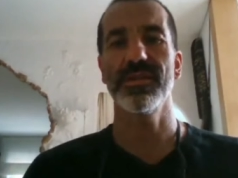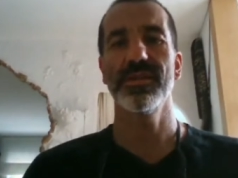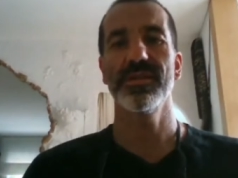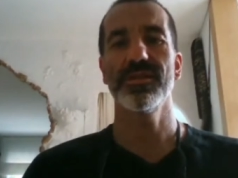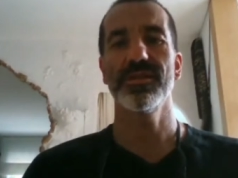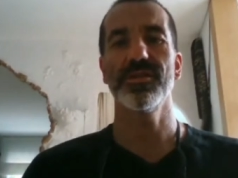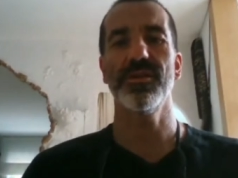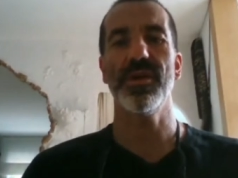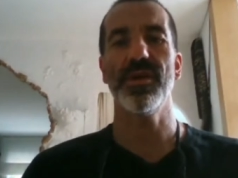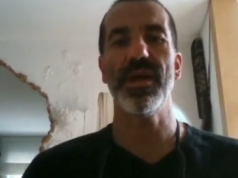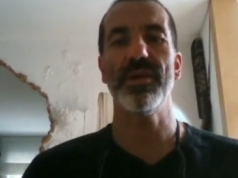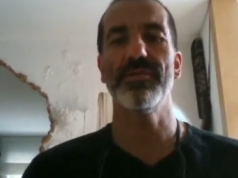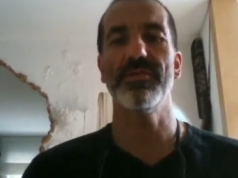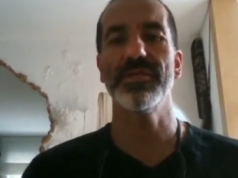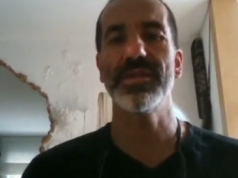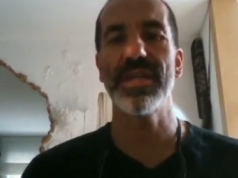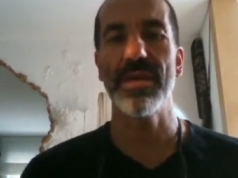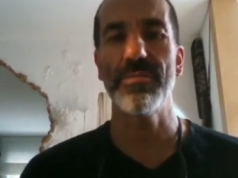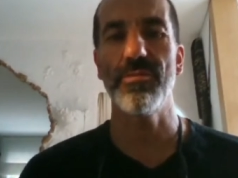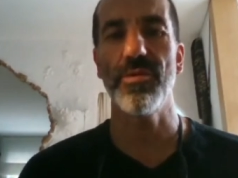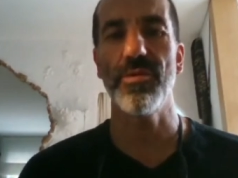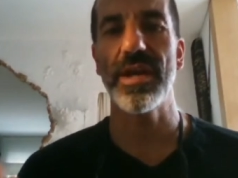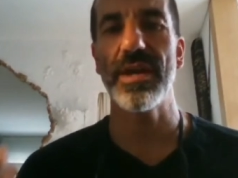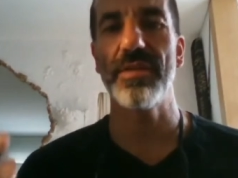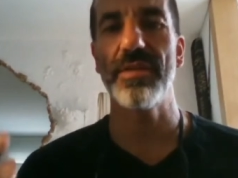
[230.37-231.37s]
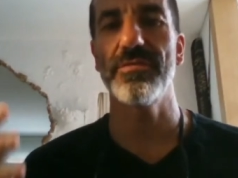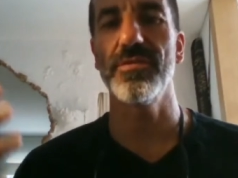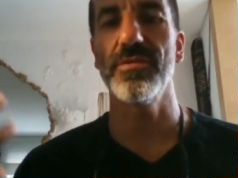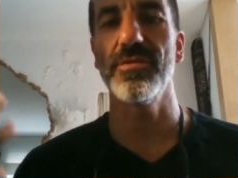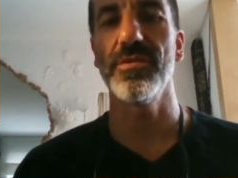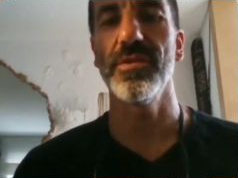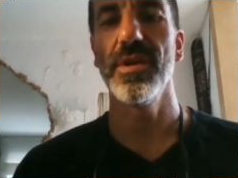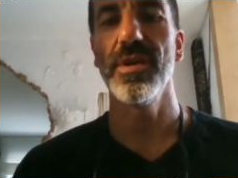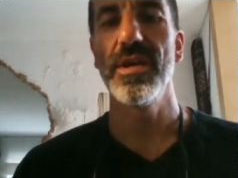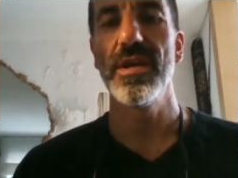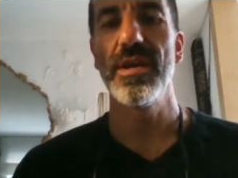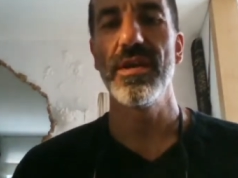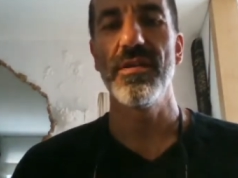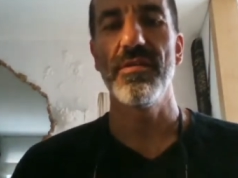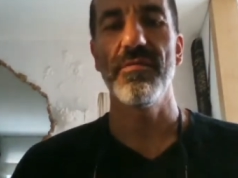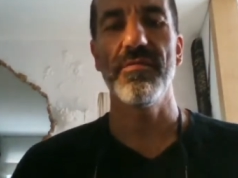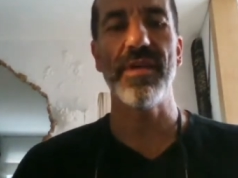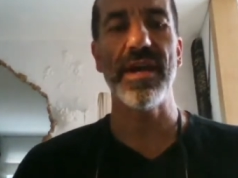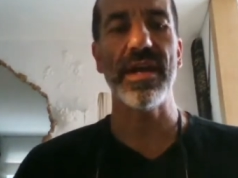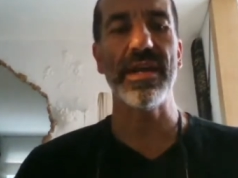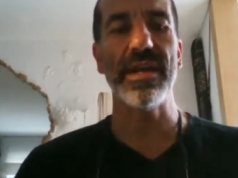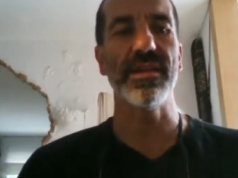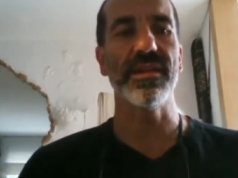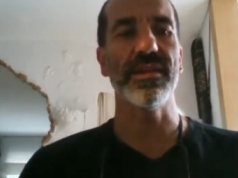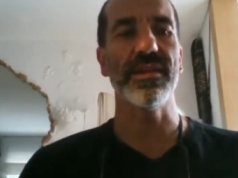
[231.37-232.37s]
So every time we have to
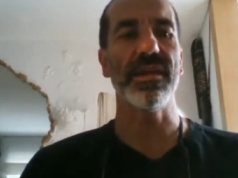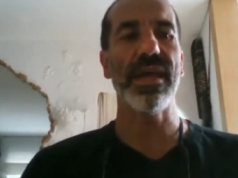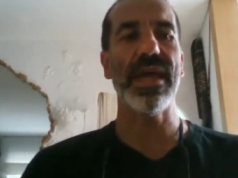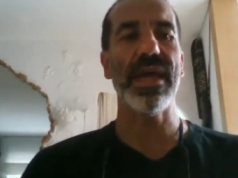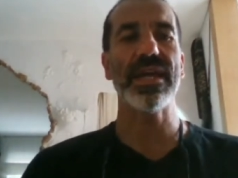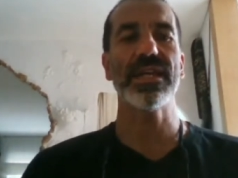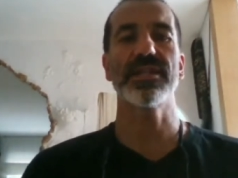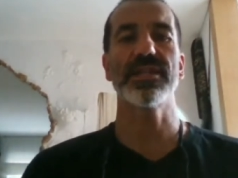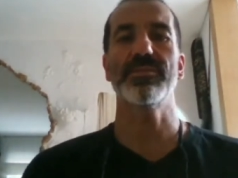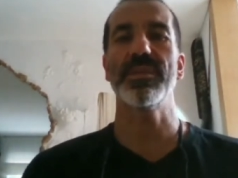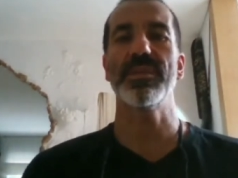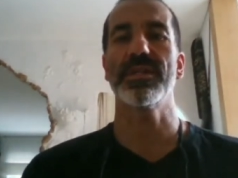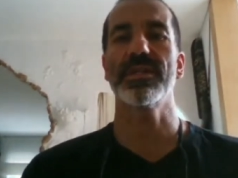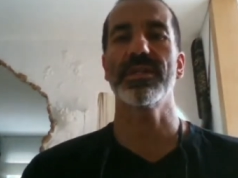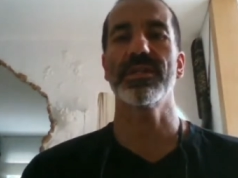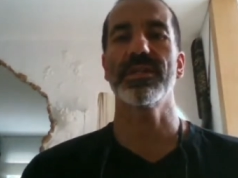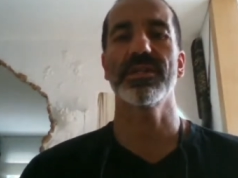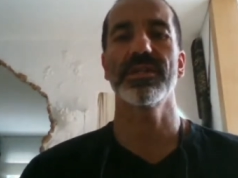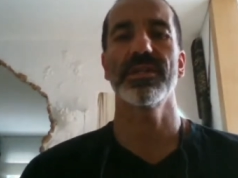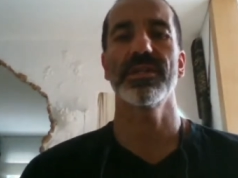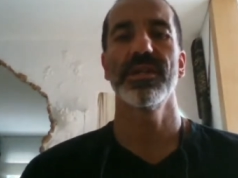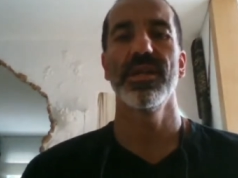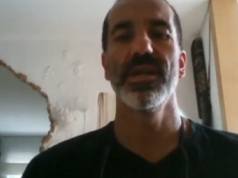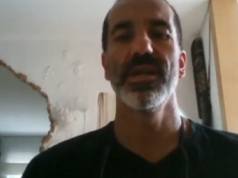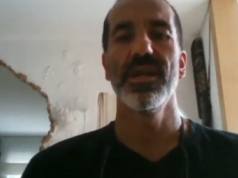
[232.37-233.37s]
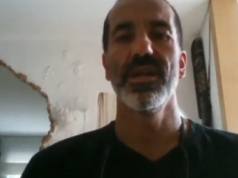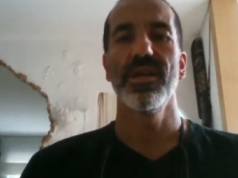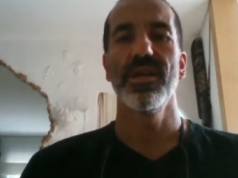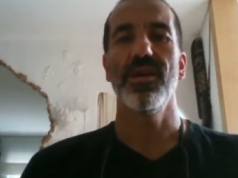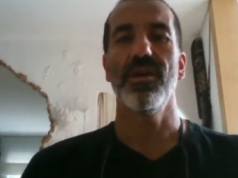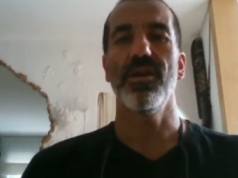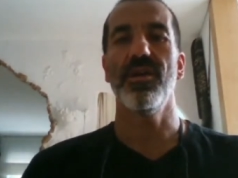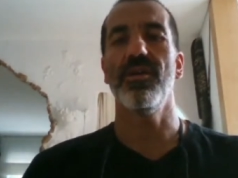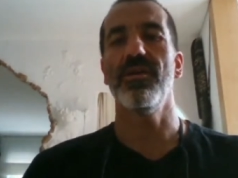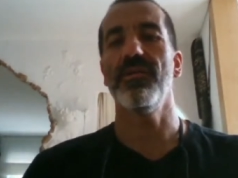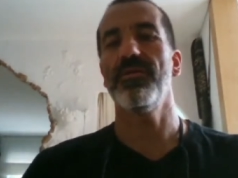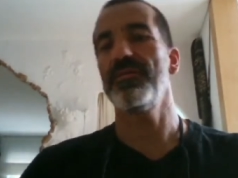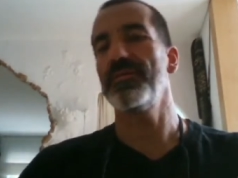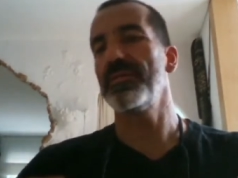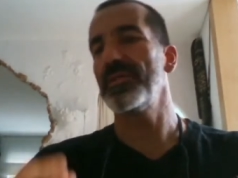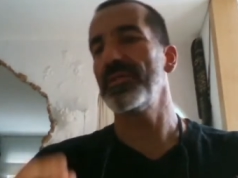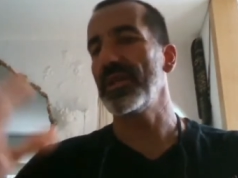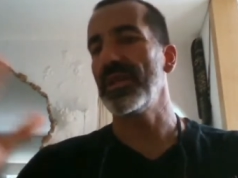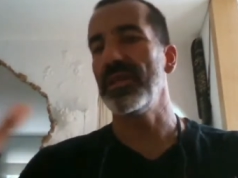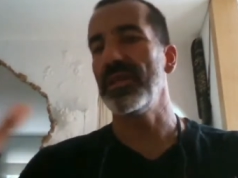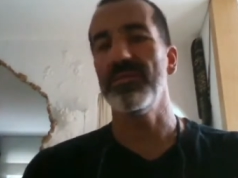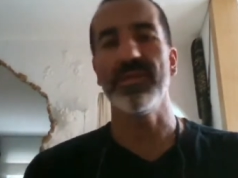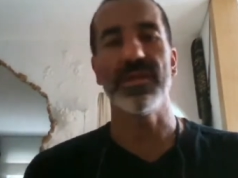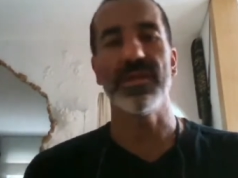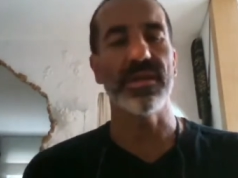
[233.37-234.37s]
find experts of a
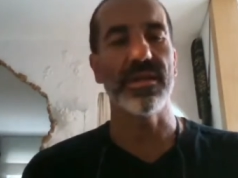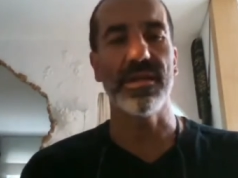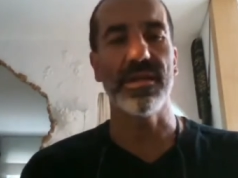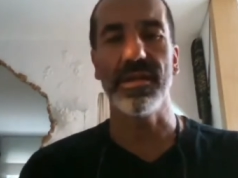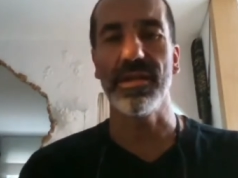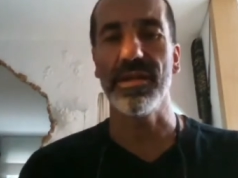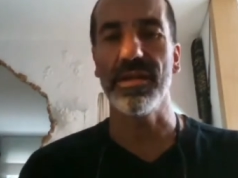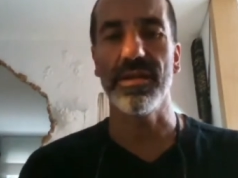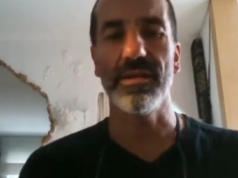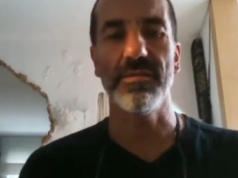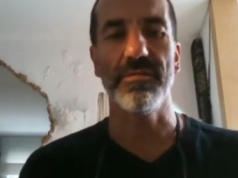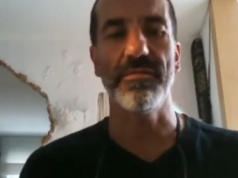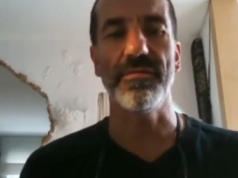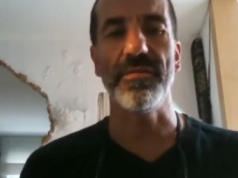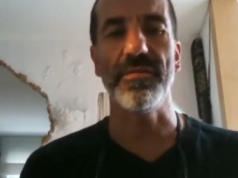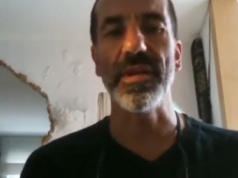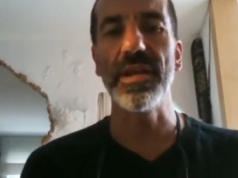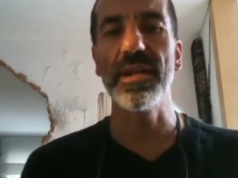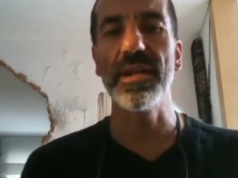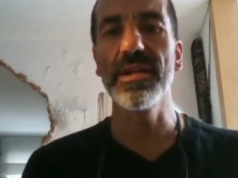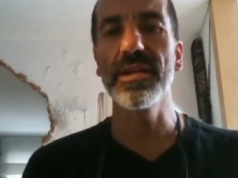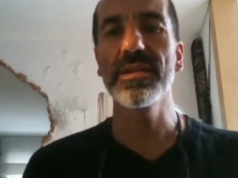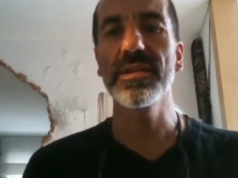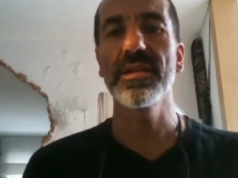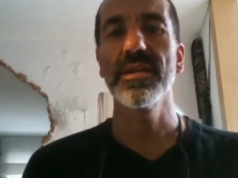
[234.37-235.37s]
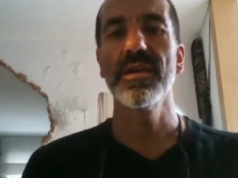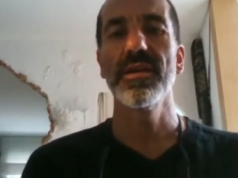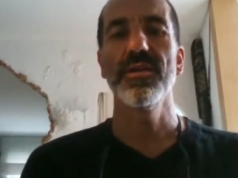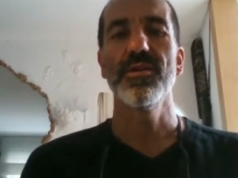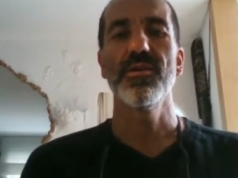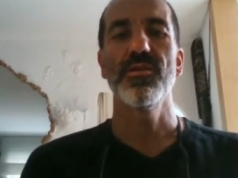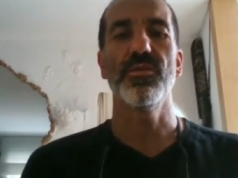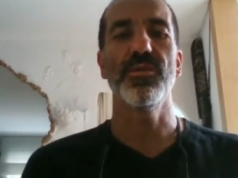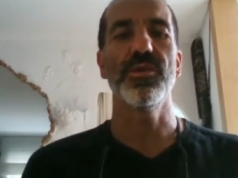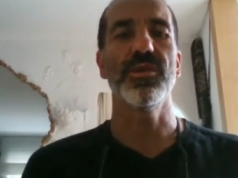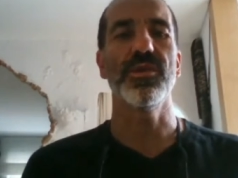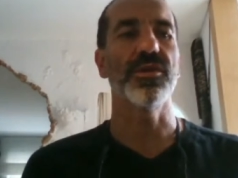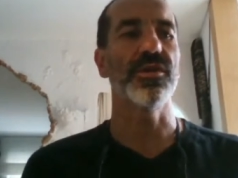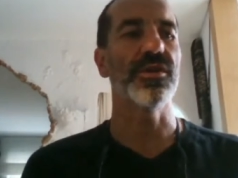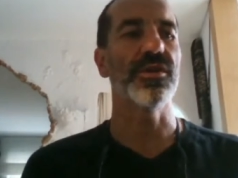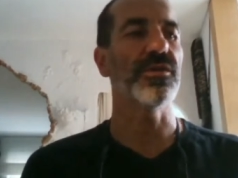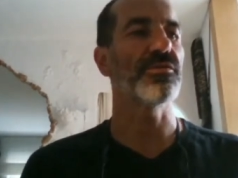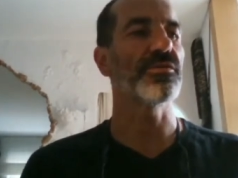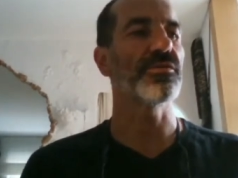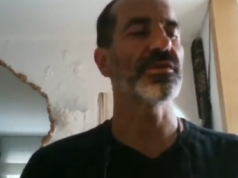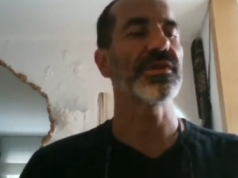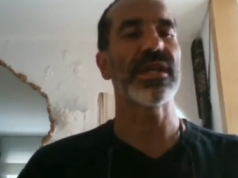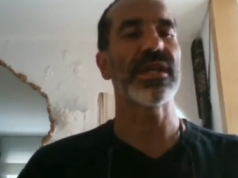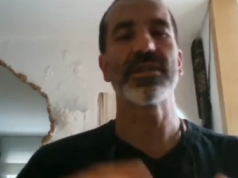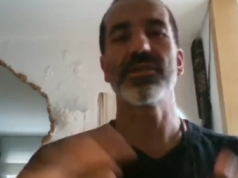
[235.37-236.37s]
given uh, field, we don't need
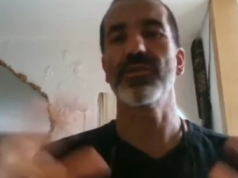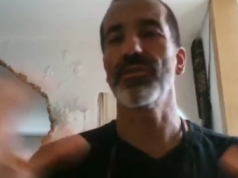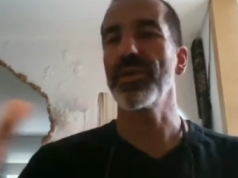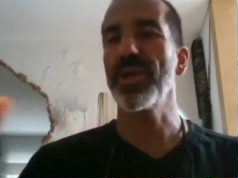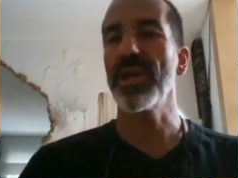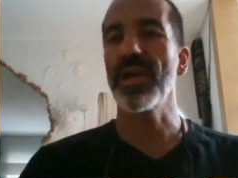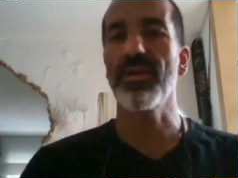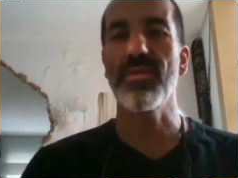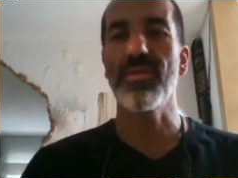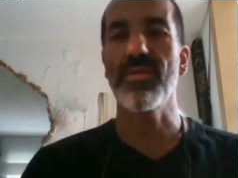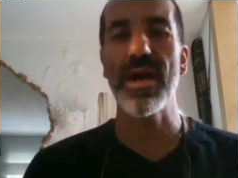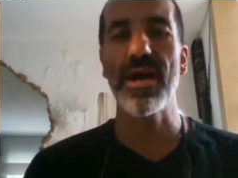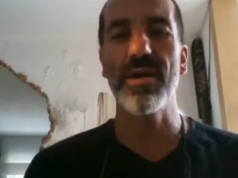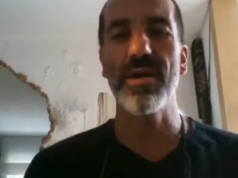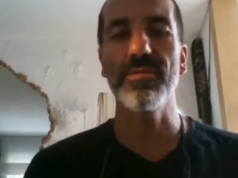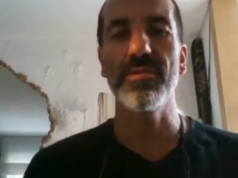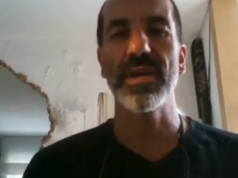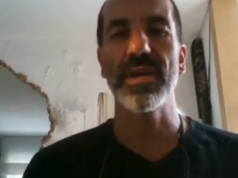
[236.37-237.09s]
to start looking around.